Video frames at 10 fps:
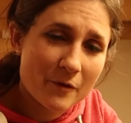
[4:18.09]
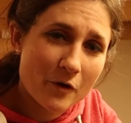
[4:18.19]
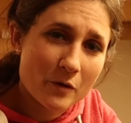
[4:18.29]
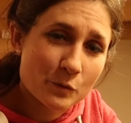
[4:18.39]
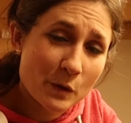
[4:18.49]
I've
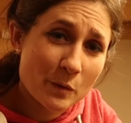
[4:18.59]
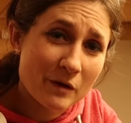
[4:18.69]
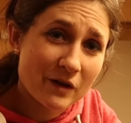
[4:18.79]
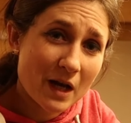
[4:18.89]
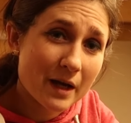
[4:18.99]
always been a bit
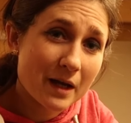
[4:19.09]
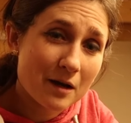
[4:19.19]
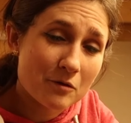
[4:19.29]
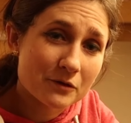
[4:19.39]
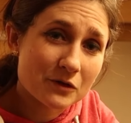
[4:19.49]
of a night
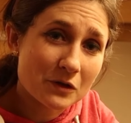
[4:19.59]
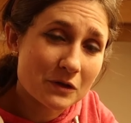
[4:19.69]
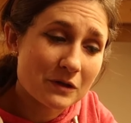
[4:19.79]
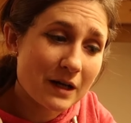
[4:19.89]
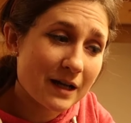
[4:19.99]
owl,
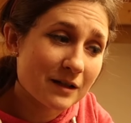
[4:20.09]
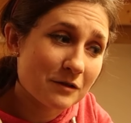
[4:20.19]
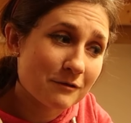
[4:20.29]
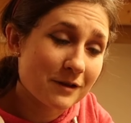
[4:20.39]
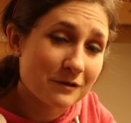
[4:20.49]
so I
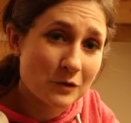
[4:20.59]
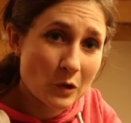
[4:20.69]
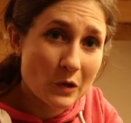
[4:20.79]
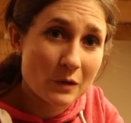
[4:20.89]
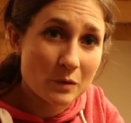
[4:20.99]
do
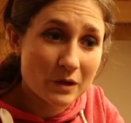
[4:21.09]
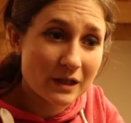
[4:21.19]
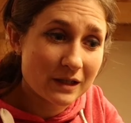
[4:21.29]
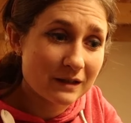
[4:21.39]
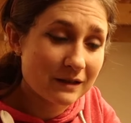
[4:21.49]
enjoy
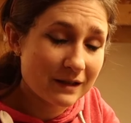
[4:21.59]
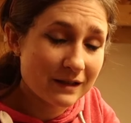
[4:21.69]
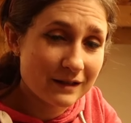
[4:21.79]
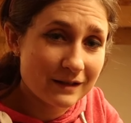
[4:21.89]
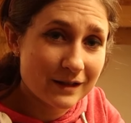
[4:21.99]
working at
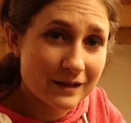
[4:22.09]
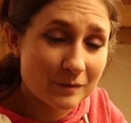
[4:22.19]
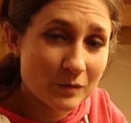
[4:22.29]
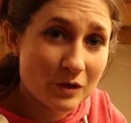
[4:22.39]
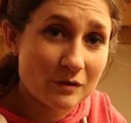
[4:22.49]

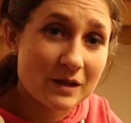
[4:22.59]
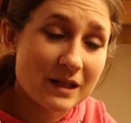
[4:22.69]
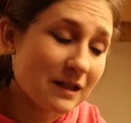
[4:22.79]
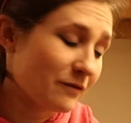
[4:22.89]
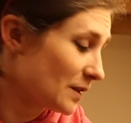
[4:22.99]
the during the
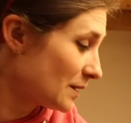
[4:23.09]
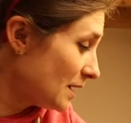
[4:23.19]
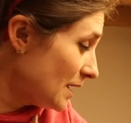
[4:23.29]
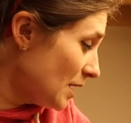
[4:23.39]
evening.